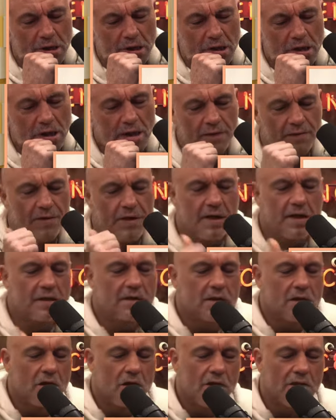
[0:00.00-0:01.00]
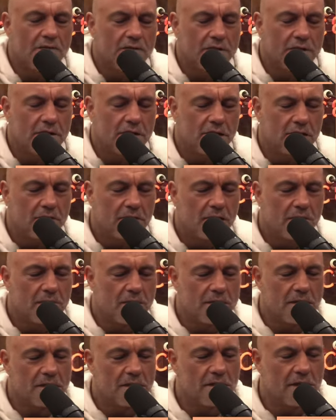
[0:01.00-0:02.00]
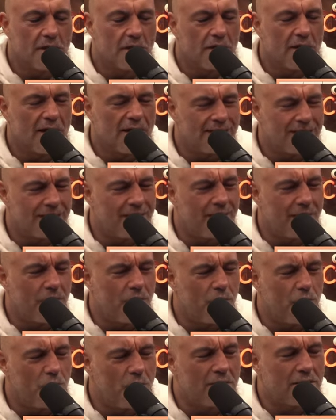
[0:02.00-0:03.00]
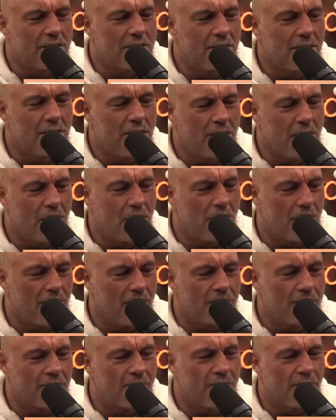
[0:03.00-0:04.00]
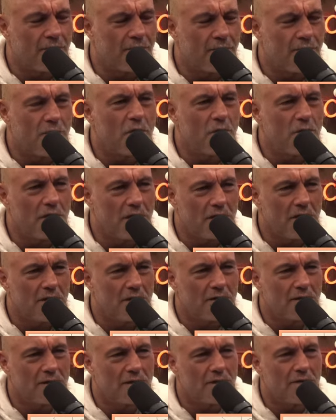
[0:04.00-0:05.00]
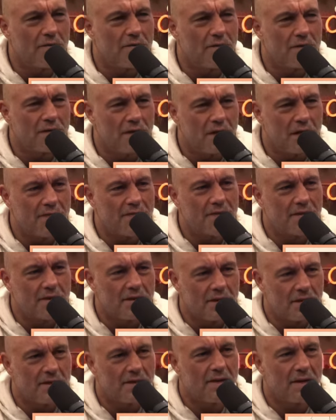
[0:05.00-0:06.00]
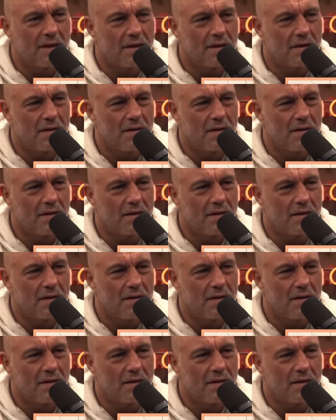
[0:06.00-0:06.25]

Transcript: that if he gets into office, he's going to become a dictator, as if he wasn't in office for 4 years and was never a dictator.